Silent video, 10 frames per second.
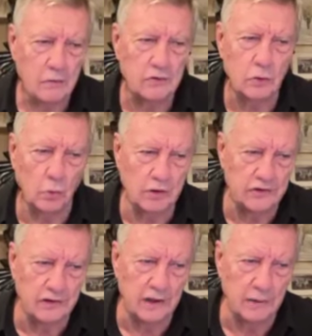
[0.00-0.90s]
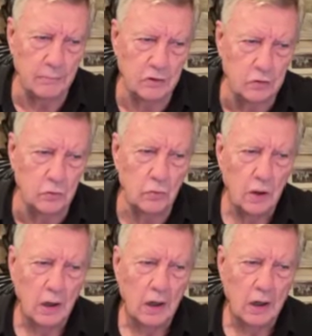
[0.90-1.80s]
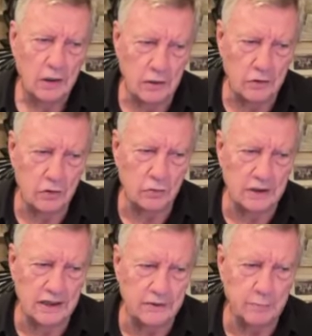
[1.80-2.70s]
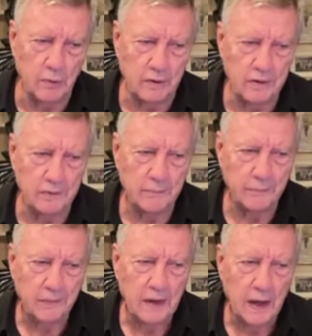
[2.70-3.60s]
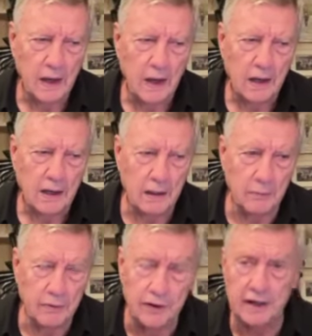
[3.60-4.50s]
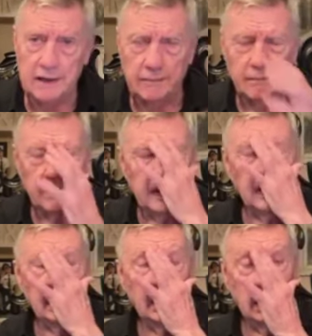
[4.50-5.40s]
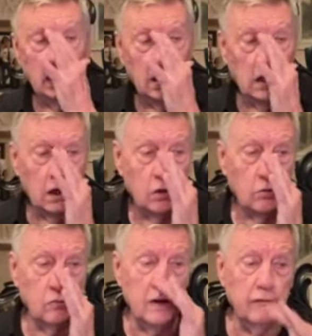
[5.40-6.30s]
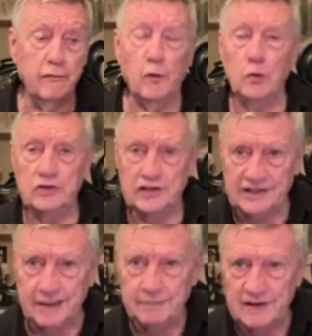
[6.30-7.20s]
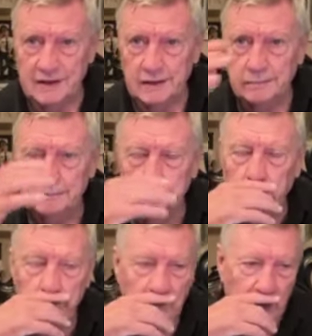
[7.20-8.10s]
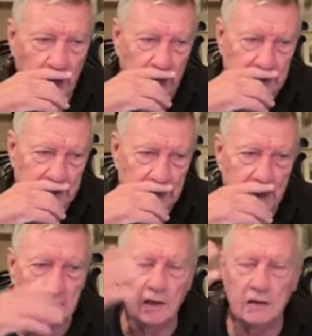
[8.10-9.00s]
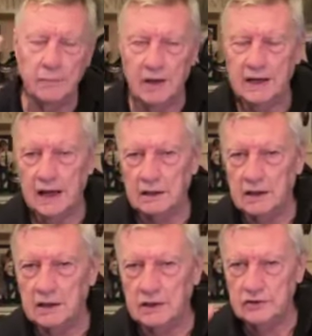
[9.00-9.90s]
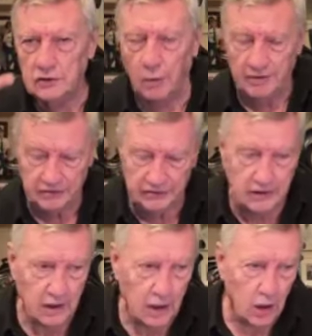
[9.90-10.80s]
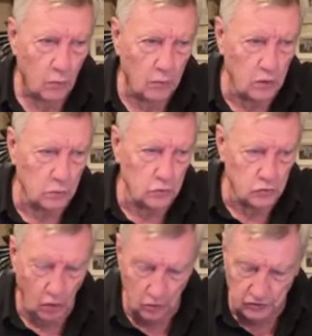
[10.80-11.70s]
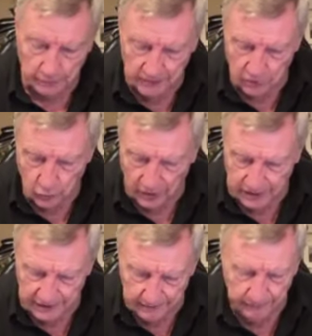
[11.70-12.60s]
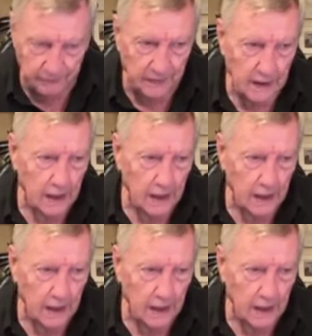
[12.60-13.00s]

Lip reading: restore the sinner. Number two, reassure the desperate. Number three, reinforce the skeptic. And the character, the main character here is Thomas. We go to John chapter 20